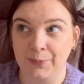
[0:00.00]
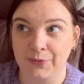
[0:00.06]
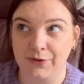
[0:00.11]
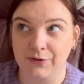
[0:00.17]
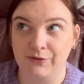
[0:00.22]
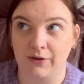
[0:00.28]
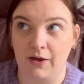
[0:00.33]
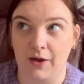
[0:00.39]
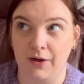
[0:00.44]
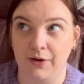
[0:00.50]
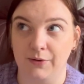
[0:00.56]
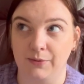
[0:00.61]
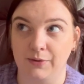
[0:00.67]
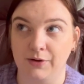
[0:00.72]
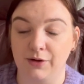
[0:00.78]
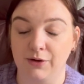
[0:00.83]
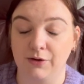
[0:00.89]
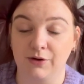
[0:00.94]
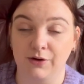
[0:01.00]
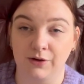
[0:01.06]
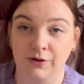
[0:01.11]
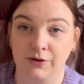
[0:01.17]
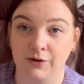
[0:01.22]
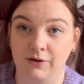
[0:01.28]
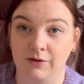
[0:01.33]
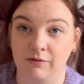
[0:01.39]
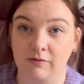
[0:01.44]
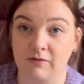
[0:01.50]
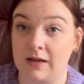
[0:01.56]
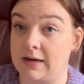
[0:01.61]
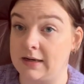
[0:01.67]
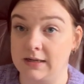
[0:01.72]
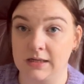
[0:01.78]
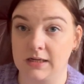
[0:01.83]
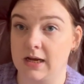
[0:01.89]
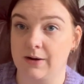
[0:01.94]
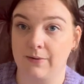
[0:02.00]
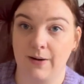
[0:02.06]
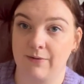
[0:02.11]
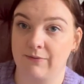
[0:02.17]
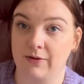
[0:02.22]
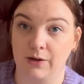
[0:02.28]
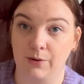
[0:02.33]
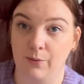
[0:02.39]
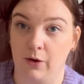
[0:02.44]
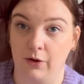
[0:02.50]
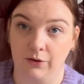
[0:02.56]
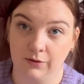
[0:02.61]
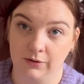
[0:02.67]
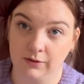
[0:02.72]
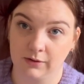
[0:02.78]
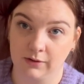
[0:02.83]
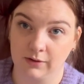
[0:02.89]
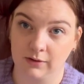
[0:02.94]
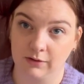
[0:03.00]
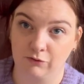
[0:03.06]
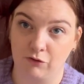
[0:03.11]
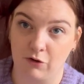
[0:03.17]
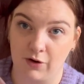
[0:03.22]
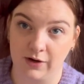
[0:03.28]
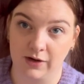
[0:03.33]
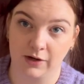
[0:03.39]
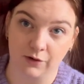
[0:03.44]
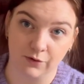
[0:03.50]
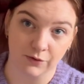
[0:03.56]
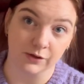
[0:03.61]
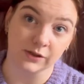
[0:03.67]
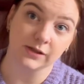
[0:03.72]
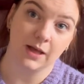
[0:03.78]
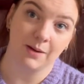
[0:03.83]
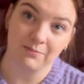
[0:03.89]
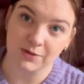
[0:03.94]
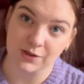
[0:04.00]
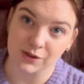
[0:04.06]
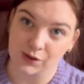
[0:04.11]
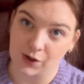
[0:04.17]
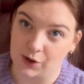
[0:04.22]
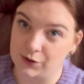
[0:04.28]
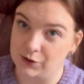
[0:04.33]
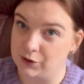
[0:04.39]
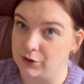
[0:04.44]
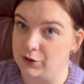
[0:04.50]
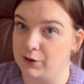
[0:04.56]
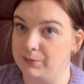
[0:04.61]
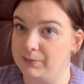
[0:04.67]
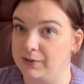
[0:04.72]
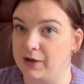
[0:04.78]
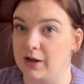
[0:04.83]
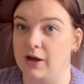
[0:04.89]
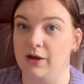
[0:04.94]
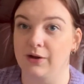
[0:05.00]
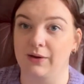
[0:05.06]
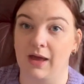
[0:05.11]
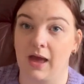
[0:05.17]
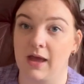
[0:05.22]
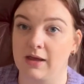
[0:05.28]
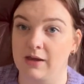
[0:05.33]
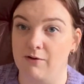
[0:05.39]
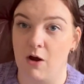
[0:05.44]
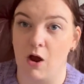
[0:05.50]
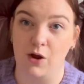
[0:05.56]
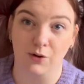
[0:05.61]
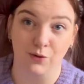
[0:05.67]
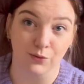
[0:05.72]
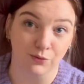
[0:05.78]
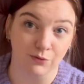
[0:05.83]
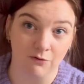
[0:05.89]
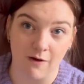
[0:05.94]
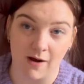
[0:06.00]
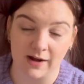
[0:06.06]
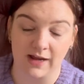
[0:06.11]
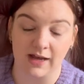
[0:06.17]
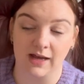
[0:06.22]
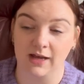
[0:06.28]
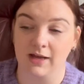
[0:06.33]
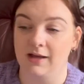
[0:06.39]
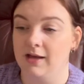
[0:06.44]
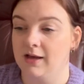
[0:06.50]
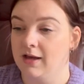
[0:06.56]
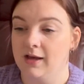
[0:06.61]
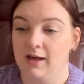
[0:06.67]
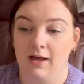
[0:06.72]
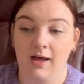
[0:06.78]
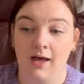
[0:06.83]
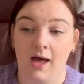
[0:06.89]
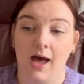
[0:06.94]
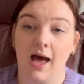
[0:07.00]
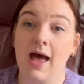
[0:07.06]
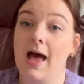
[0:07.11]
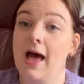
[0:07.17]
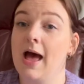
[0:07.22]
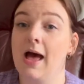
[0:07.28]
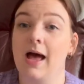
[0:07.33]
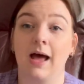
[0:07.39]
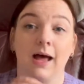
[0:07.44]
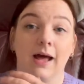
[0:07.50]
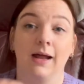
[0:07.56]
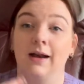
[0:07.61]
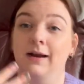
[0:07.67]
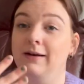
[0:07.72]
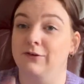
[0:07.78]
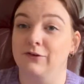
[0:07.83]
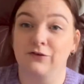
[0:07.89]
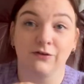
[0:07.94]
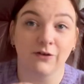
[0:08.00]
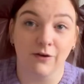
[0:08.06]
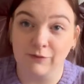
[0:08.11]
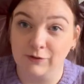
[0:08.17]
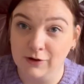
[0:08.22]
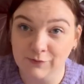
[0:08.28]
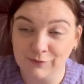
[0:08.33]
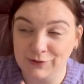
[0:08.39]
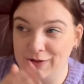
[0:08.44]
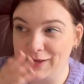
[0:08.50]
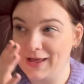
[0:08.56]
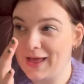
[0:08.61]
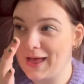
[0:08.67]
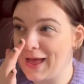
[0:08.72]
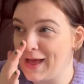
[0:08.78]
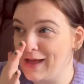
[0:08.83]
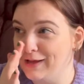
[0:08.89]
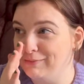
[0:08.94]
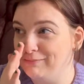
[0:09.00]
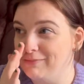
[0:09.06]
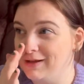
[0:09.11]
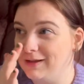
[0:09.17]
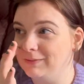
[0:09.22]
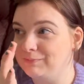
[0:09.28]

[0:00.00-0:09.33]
so you can send it to whoever you want, try and encourage them to sign up, you know, get your own credit and so forth. um,